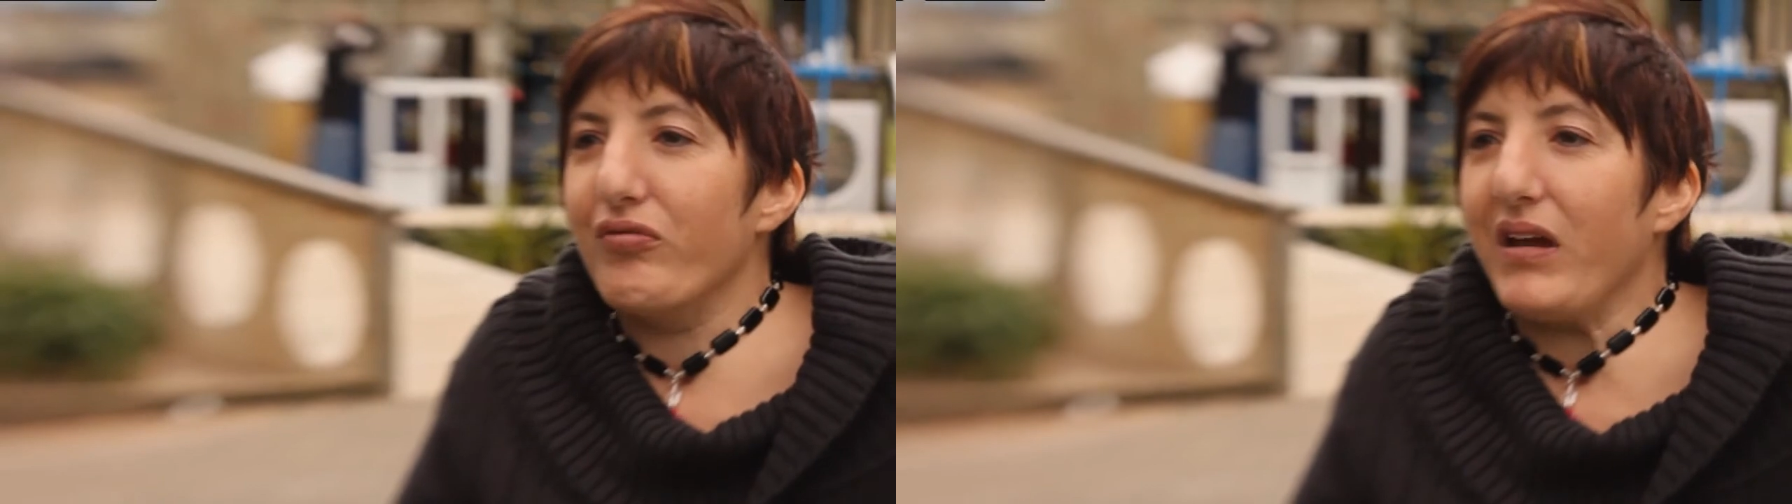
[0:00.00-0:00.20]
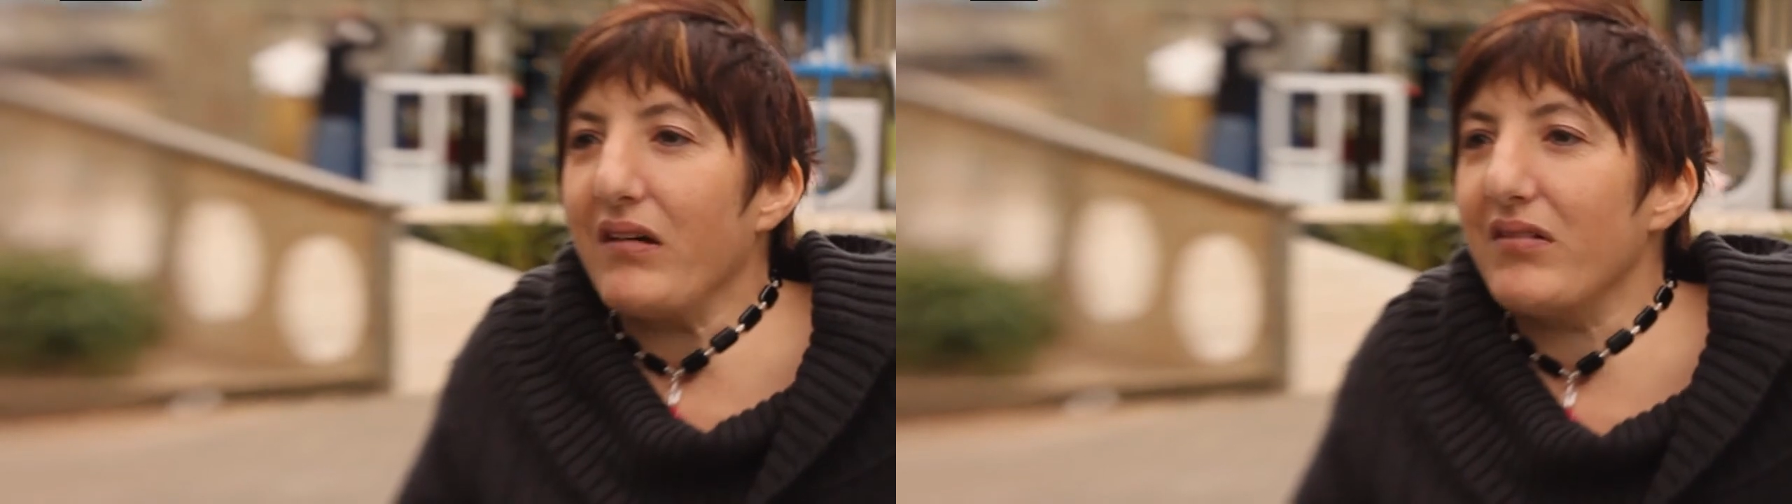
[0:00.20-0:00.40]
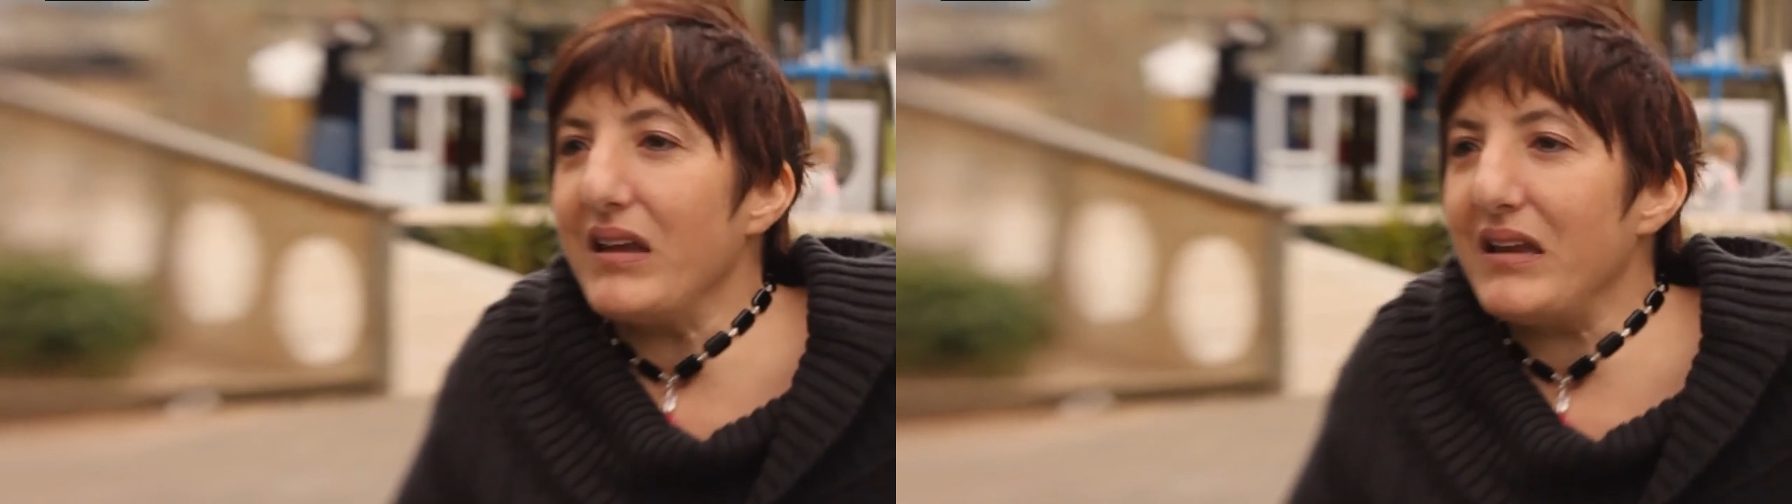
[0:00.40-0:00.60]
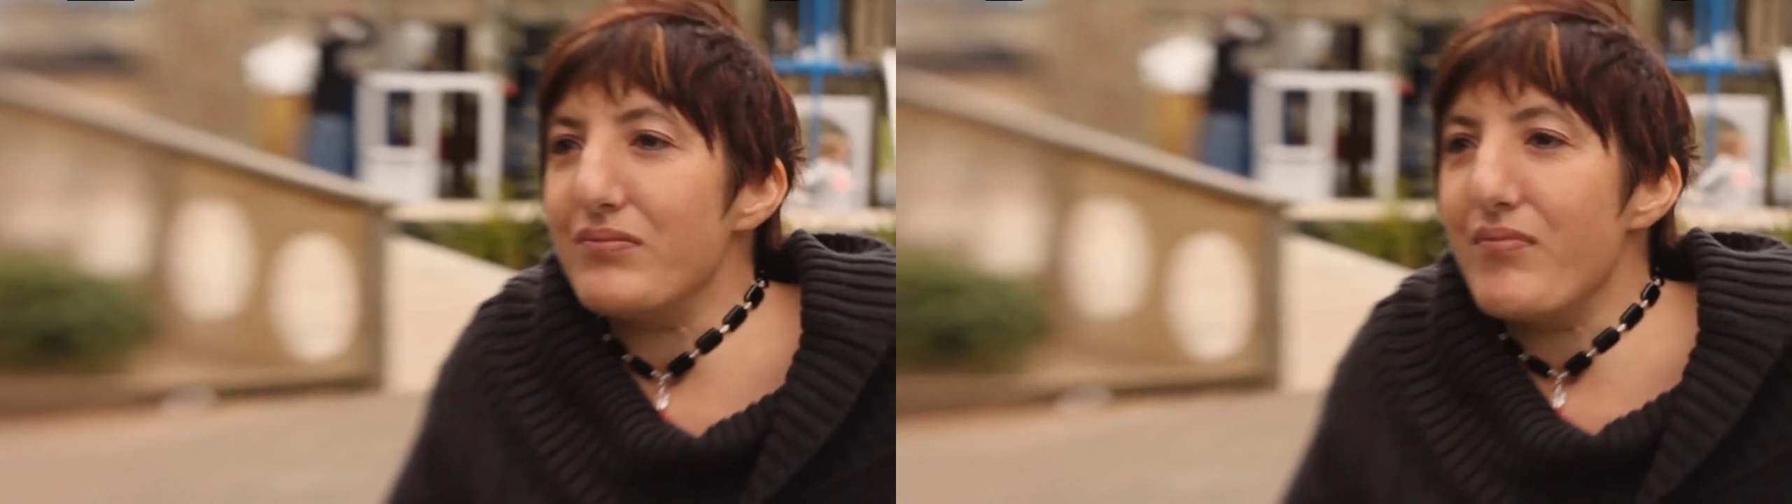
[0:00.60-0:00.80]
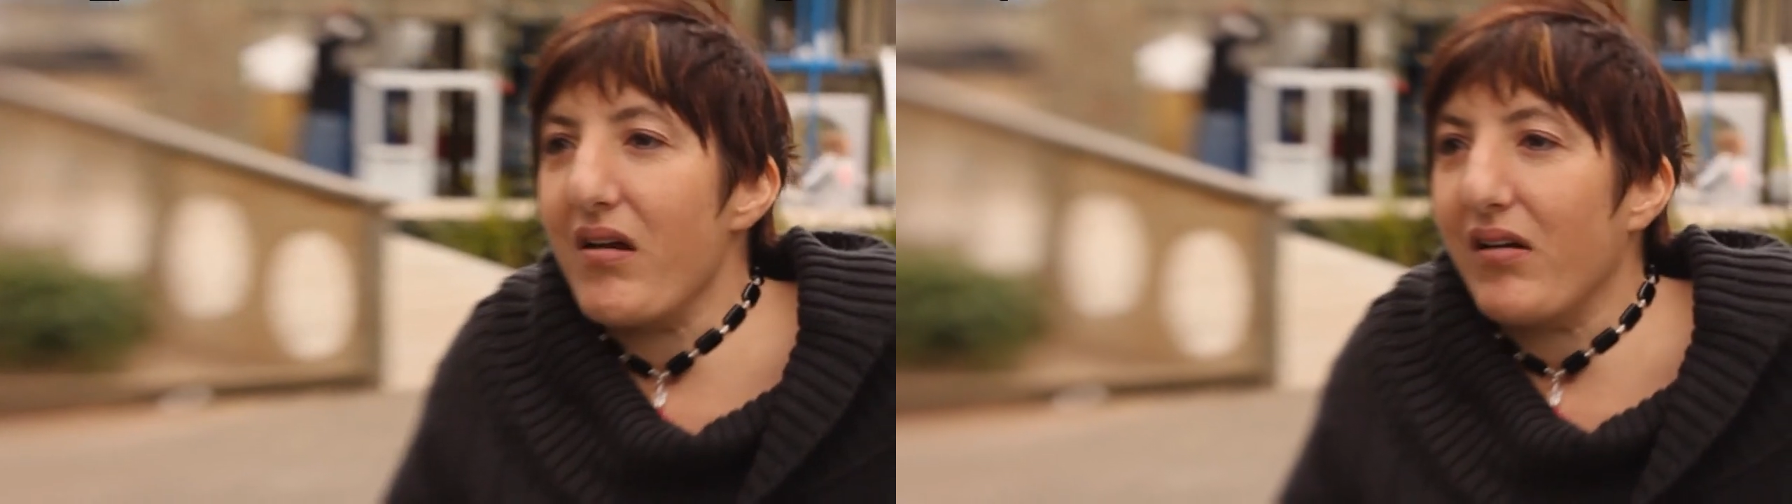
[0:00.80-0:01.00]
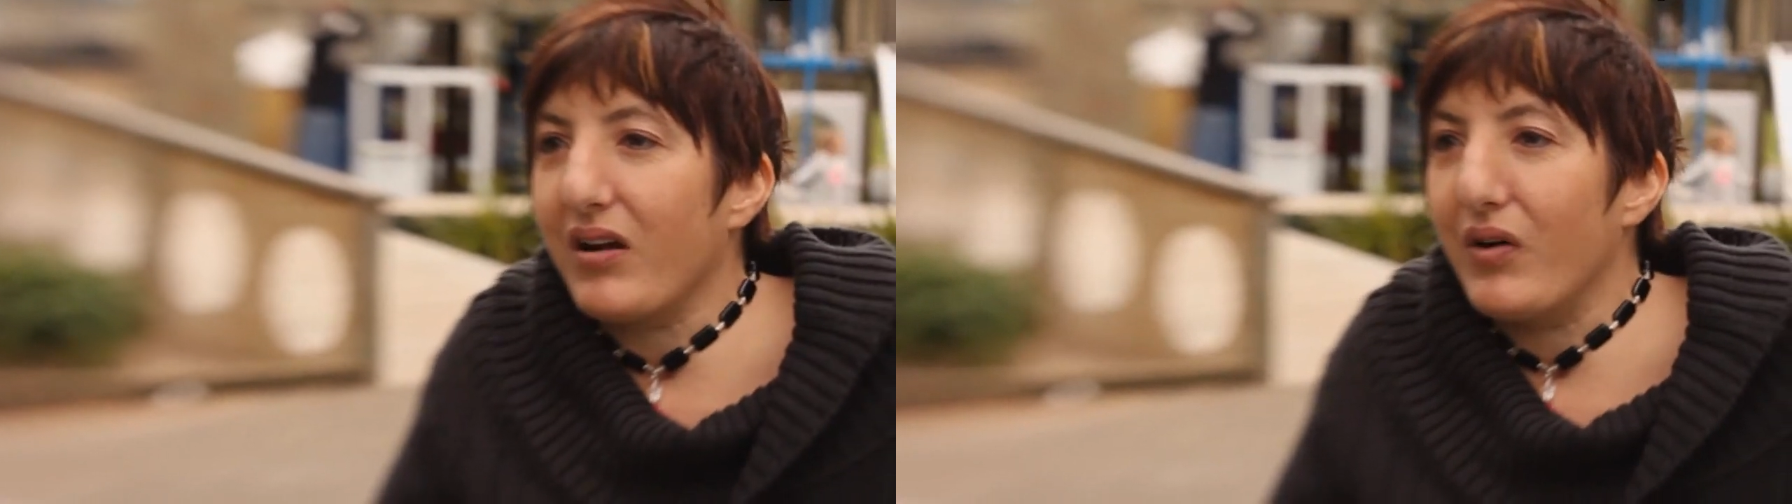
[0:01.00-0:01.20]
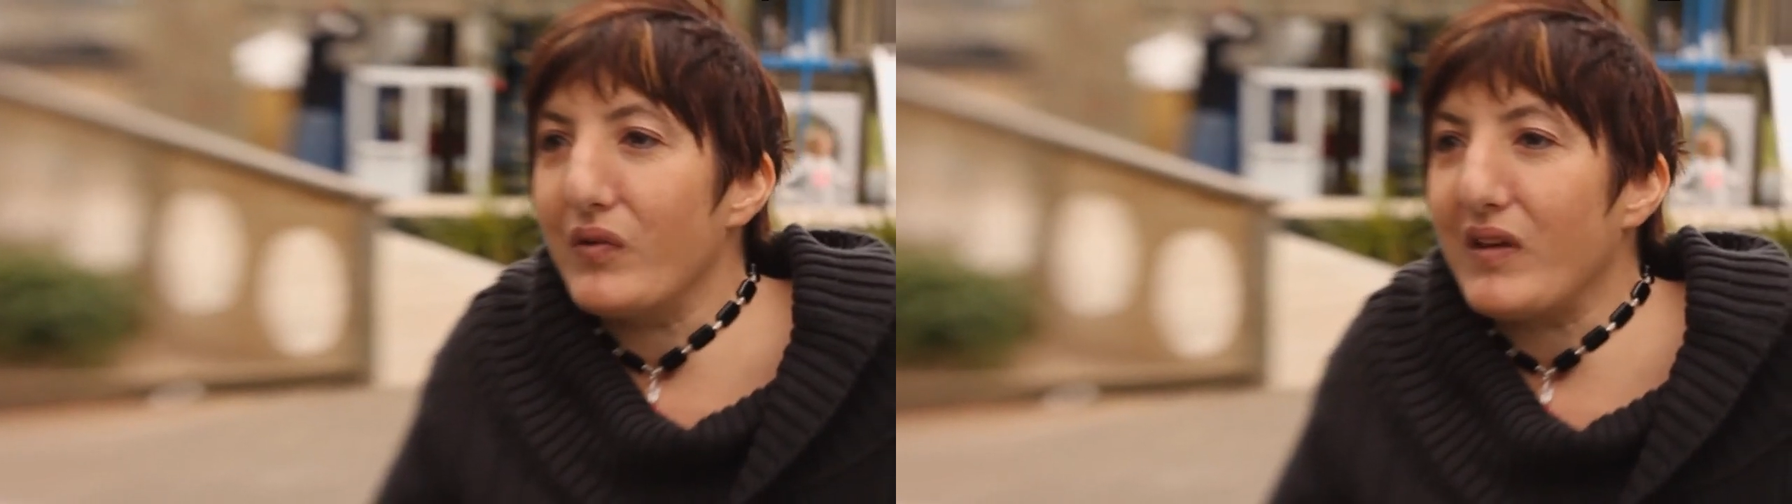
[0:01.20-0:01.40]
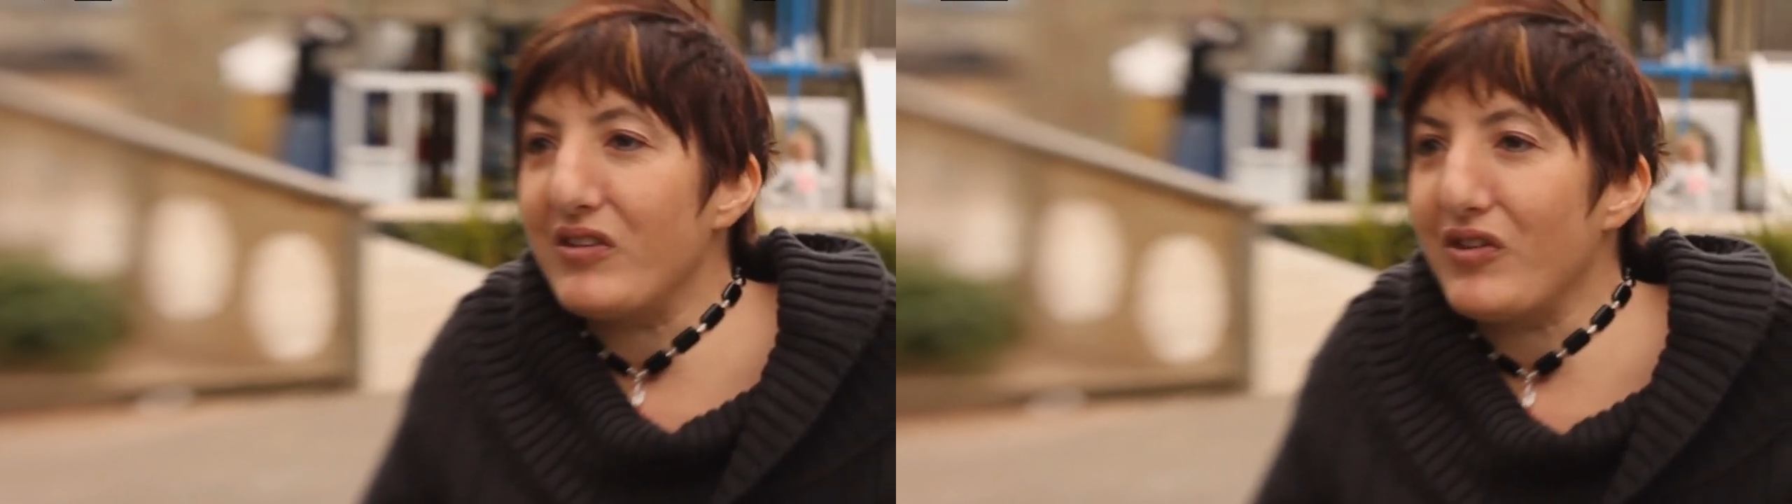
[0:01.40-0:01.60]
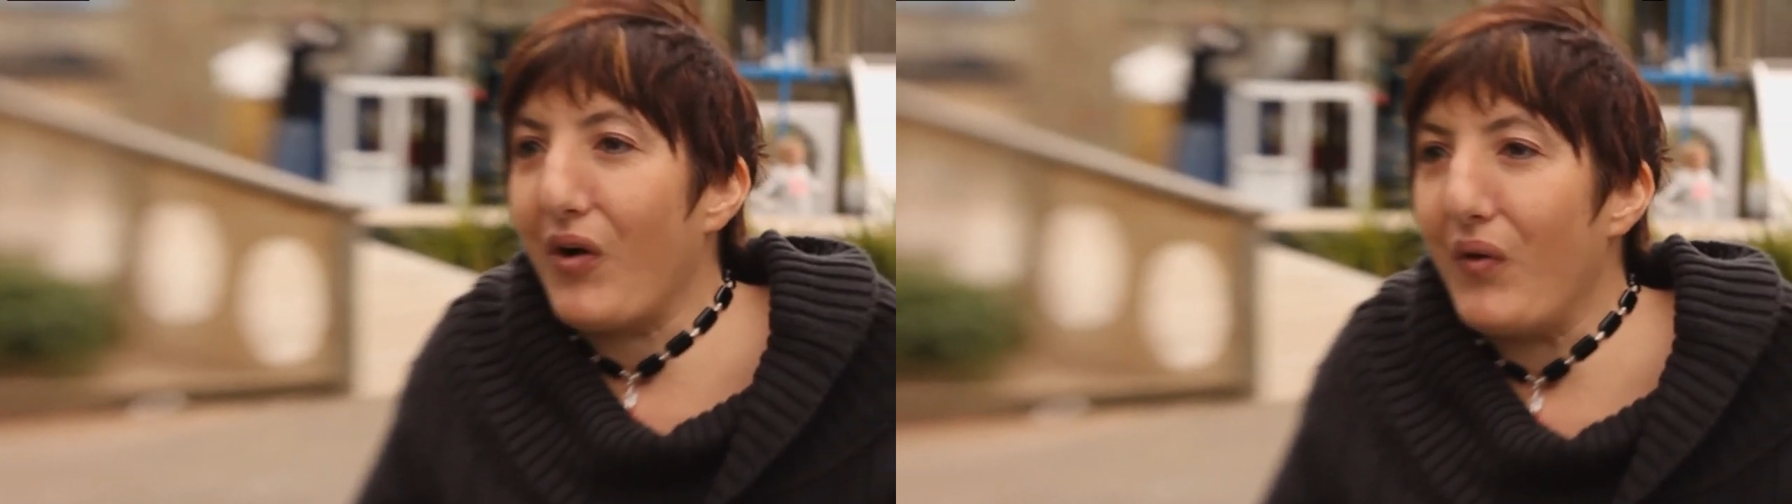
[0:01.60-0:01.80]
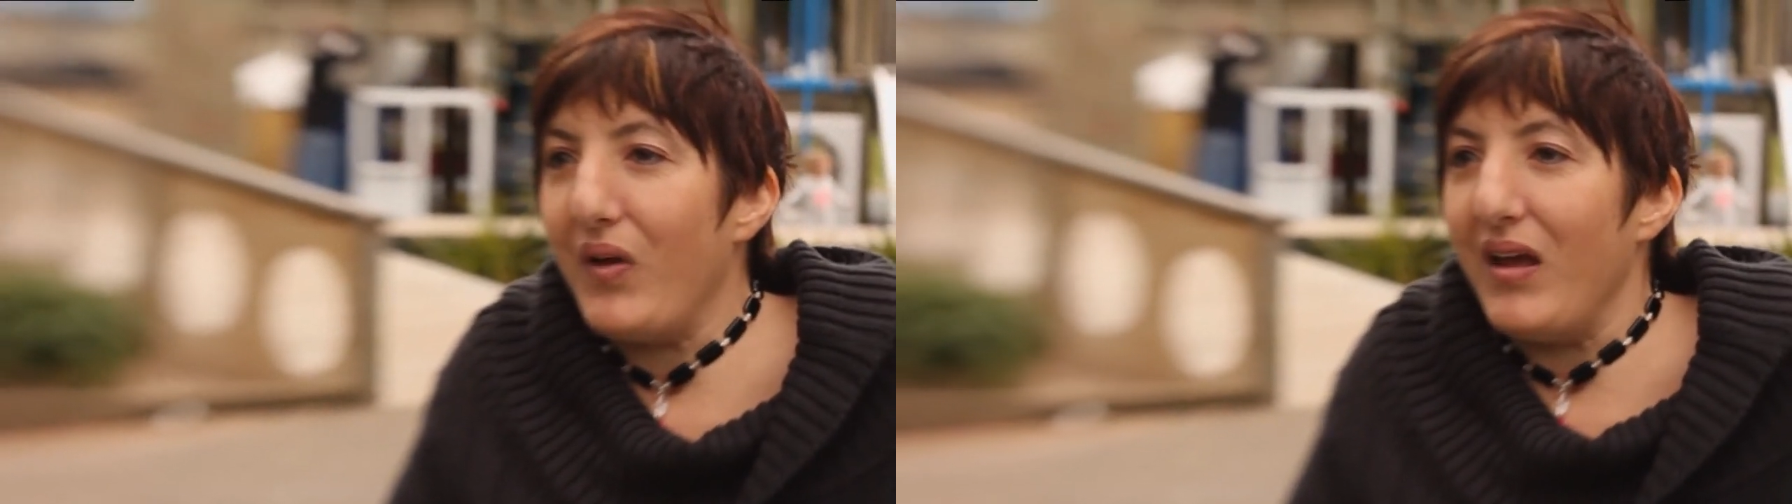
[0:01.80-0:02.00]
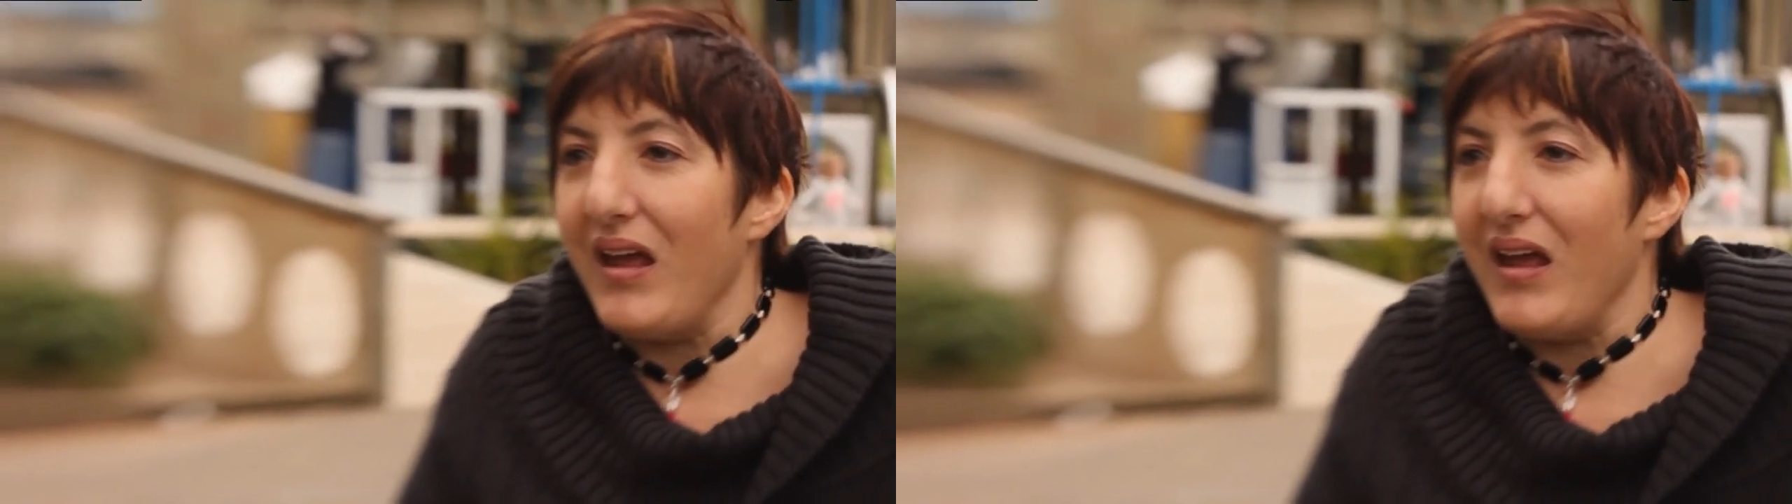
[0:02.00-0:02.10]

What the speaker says: real and his miracles are so